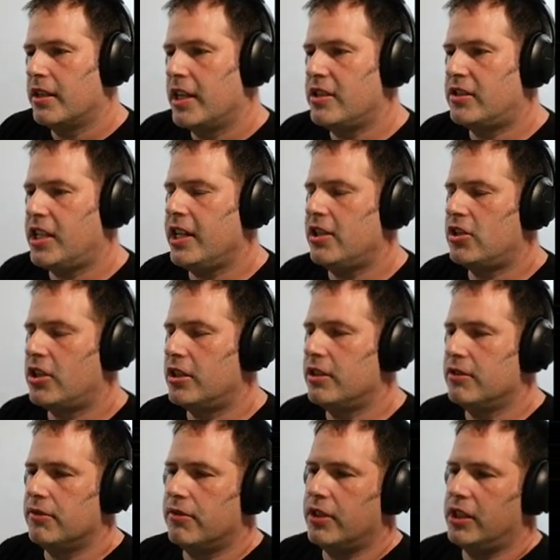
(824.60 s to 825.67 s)
He's
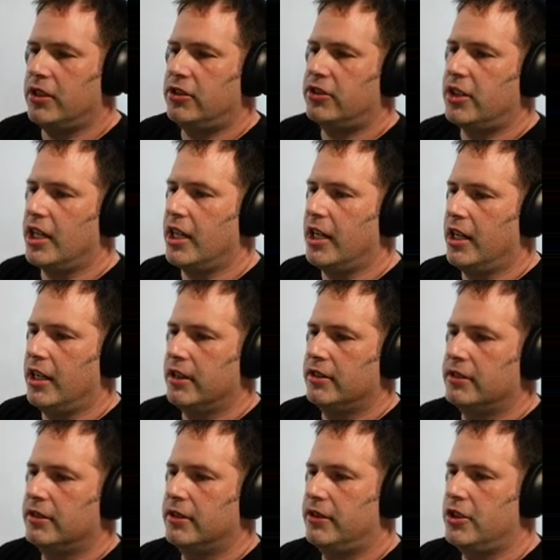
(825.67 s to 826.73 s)
teaching this
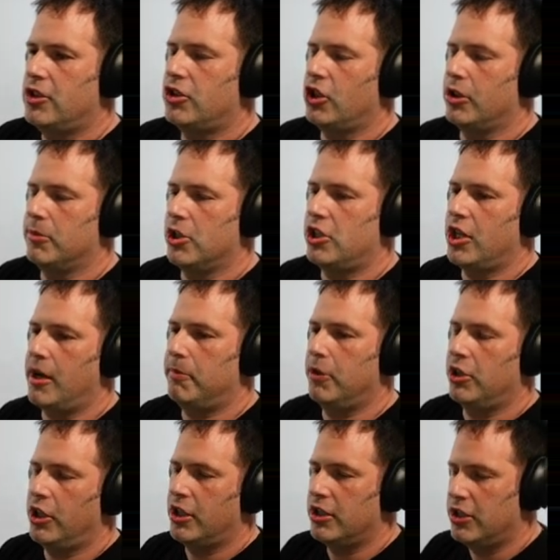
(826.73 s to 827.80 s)
German
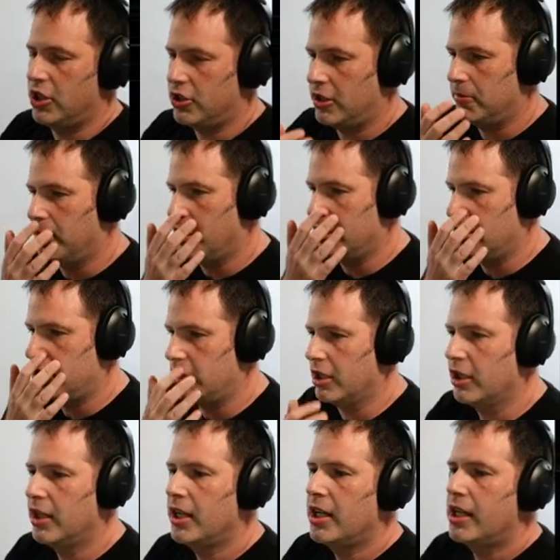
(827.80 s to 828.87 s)
Shepherd a conditioned
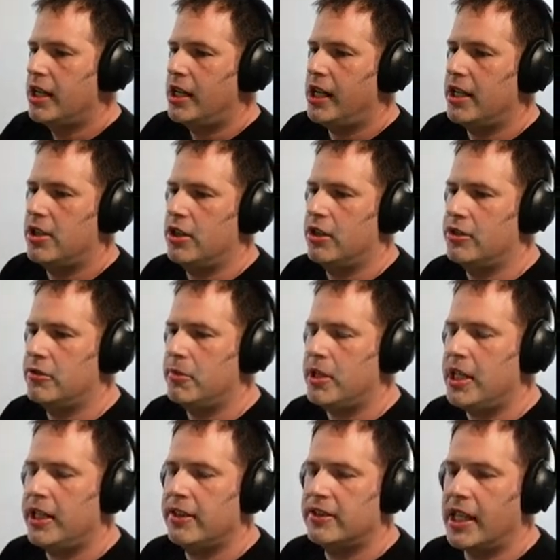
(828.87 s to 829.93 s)
punisher. It just
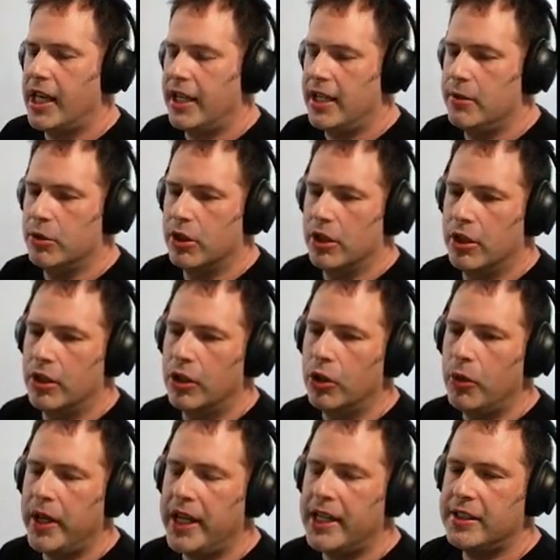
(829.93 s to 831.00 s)
means that he will
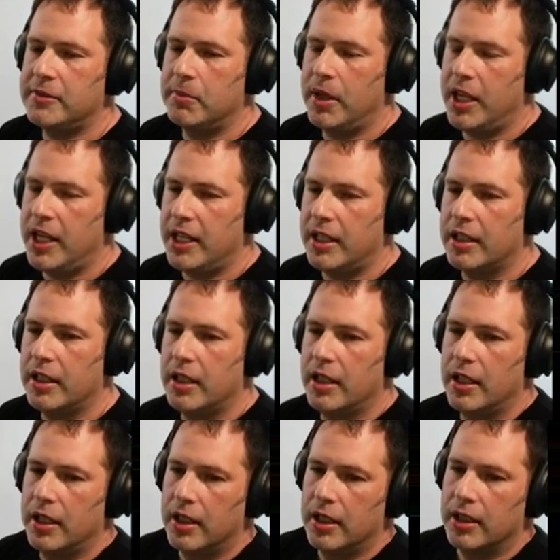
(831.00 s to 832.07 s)
always make
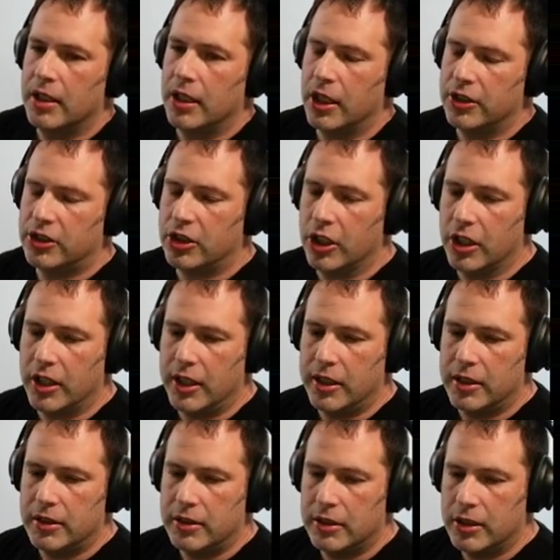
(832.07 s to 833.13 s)
a
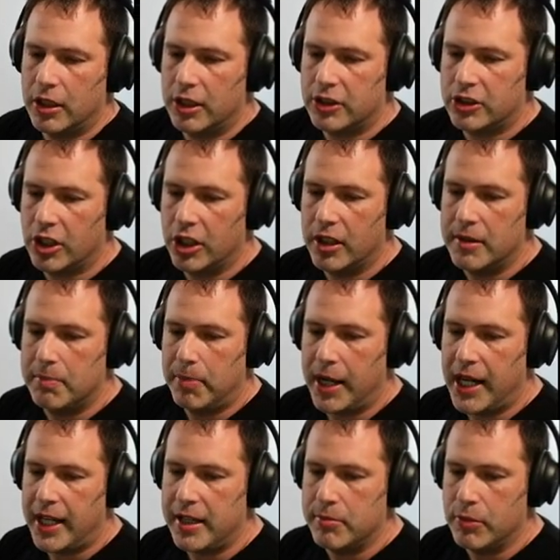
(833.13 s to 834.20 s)
certain
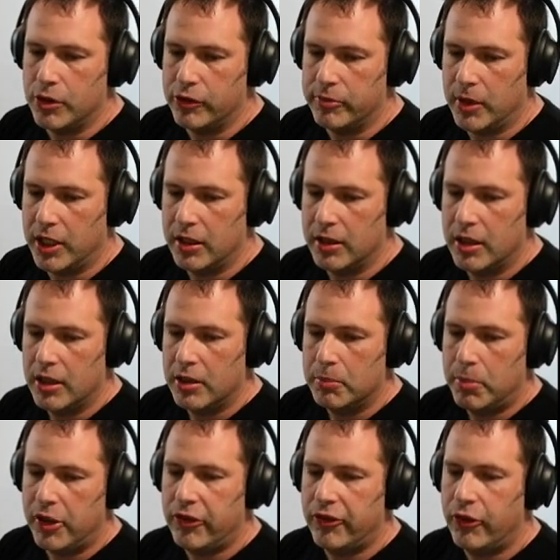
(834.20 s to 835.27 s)
body movement
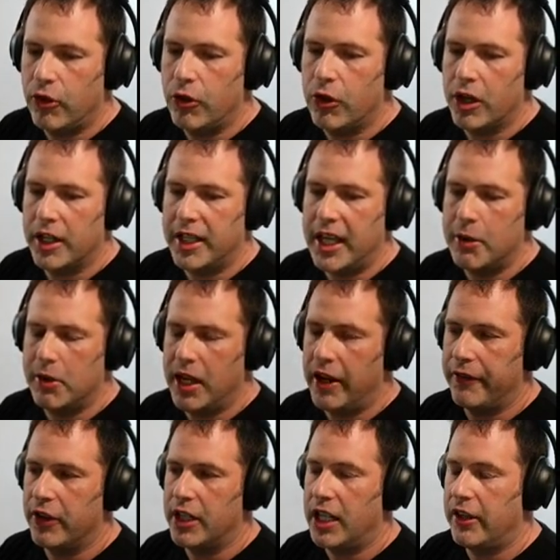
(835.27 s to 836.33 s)
before he would
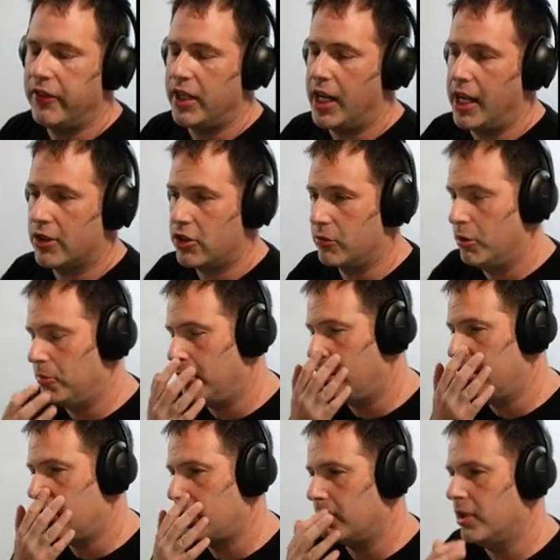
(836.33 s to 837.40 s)
ever give an actual
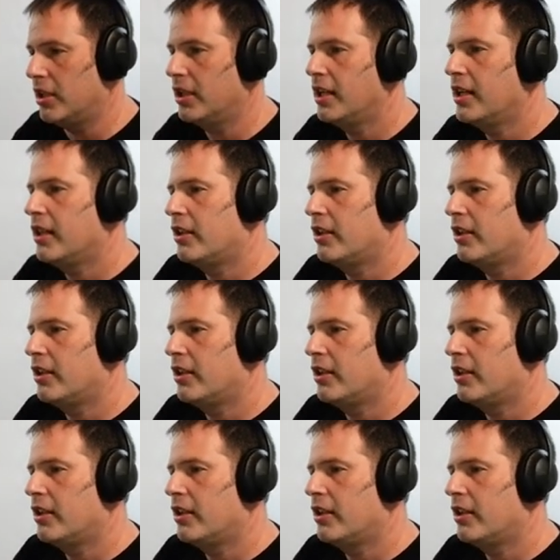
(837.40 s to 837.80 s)
punishment.